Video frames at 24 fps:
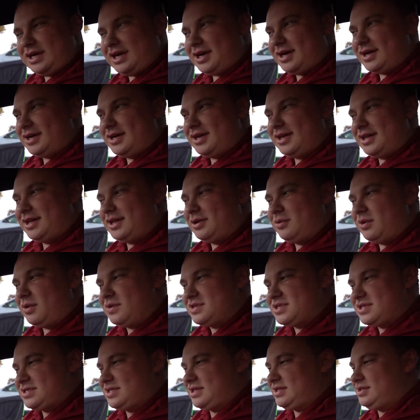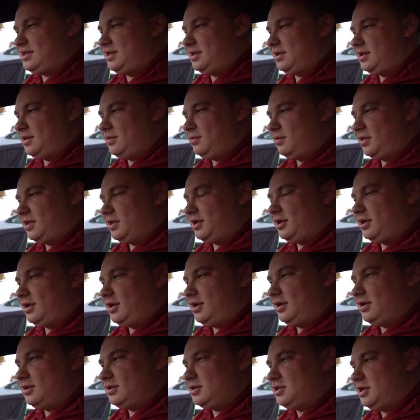Yeah, and then what was the sixty to one
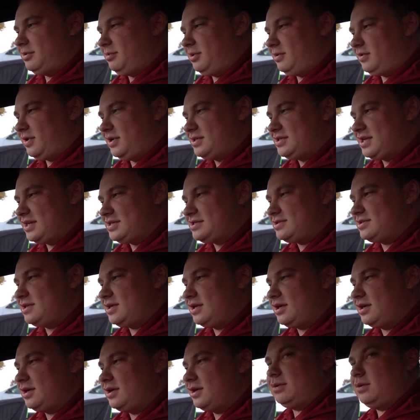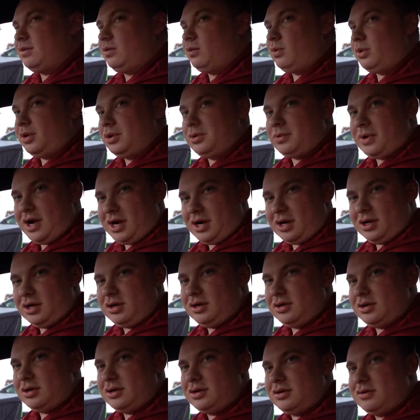thirty? Sheepey Race has the world
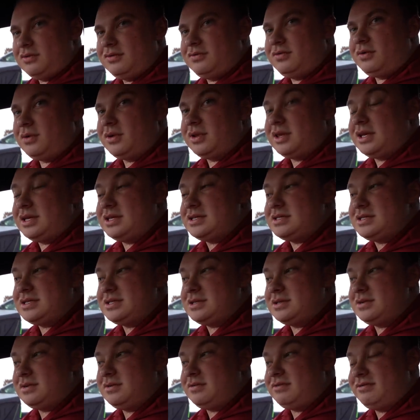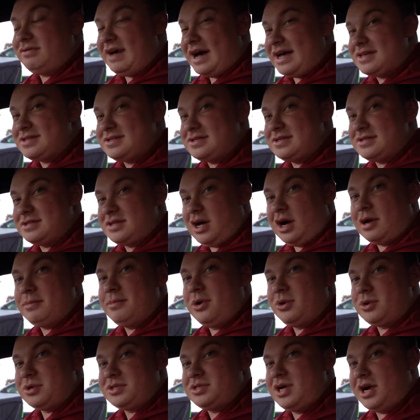record for the fastest stock
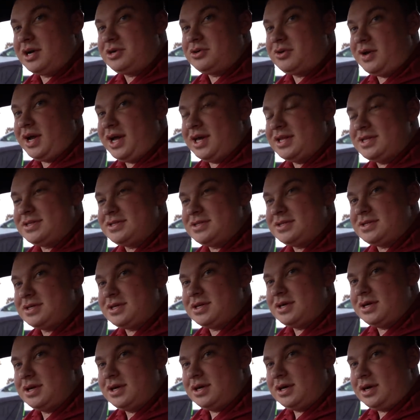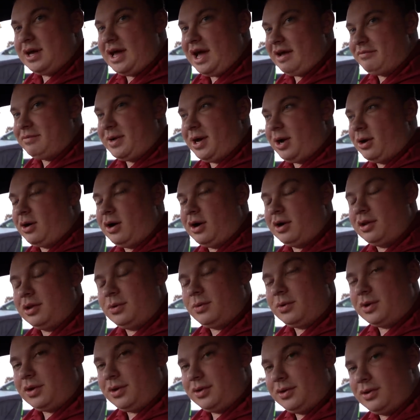motor stock trans half mile car in
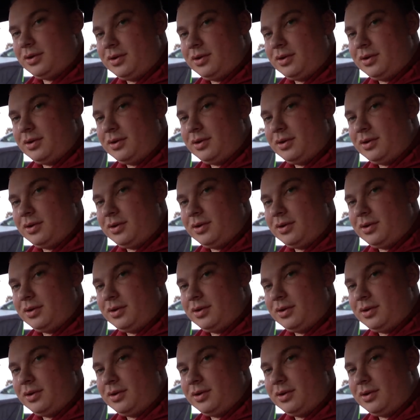the world.